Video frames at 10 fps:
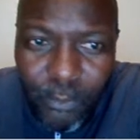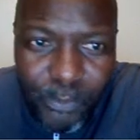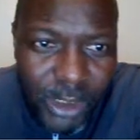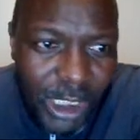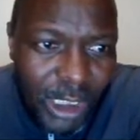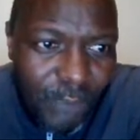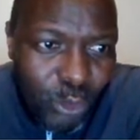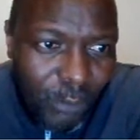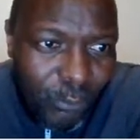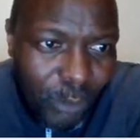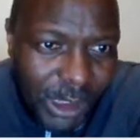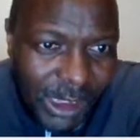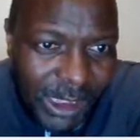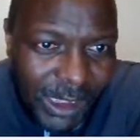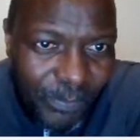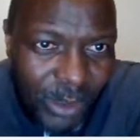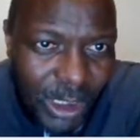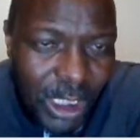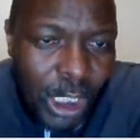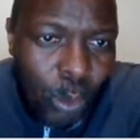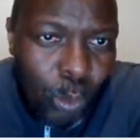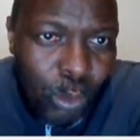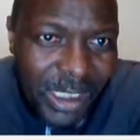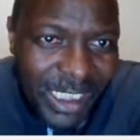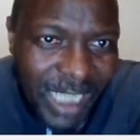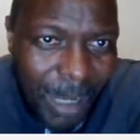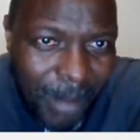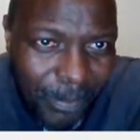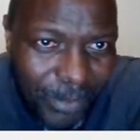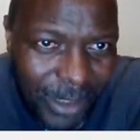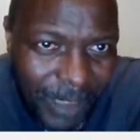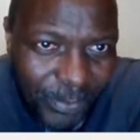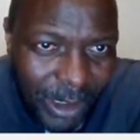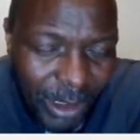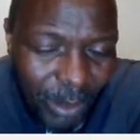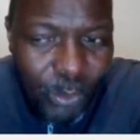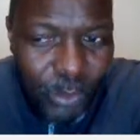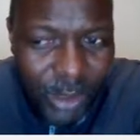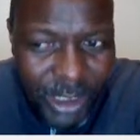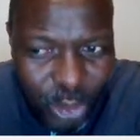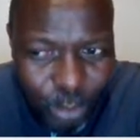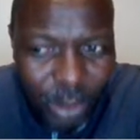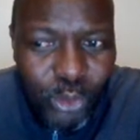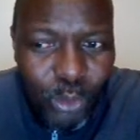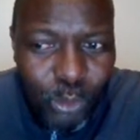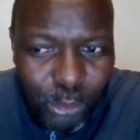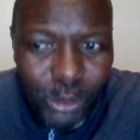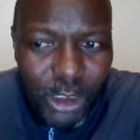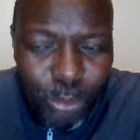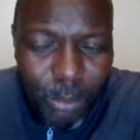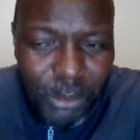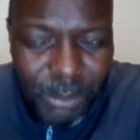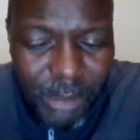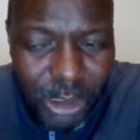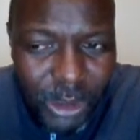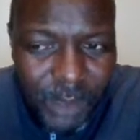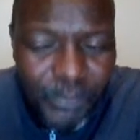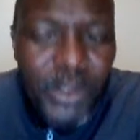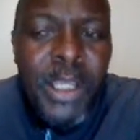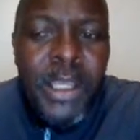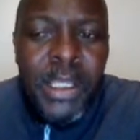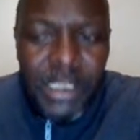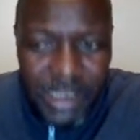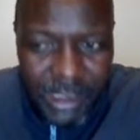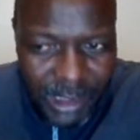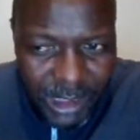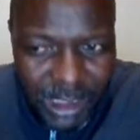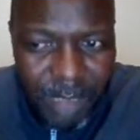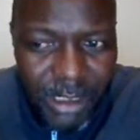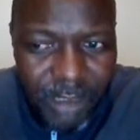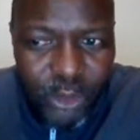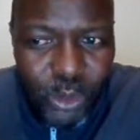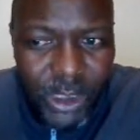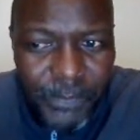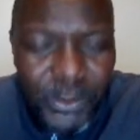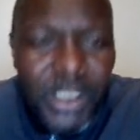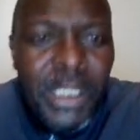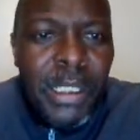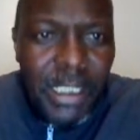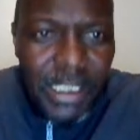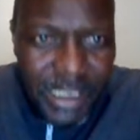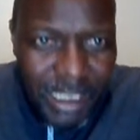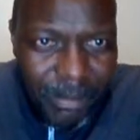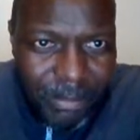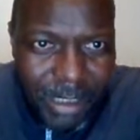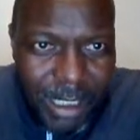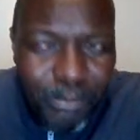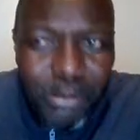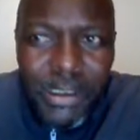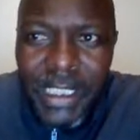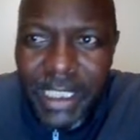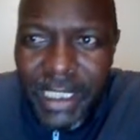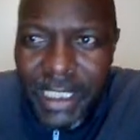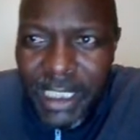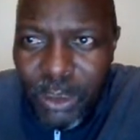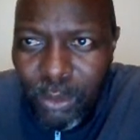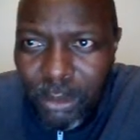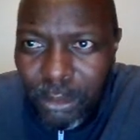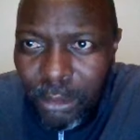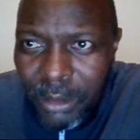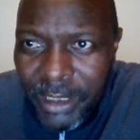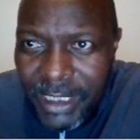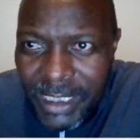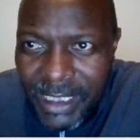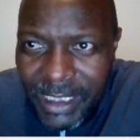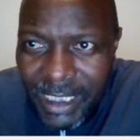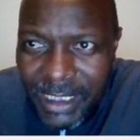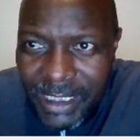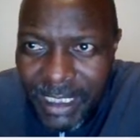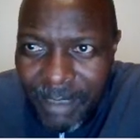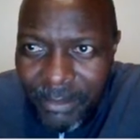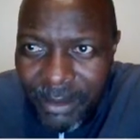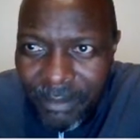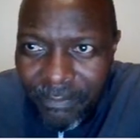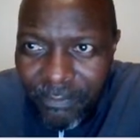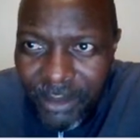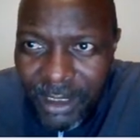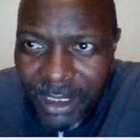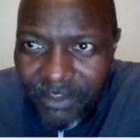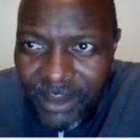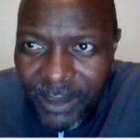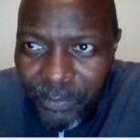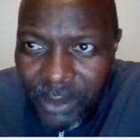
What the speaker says: individual voltages will sum up them with the so we'll do the superposition method, treat them individually, sum them up, and then we will call that sum V Thevenin.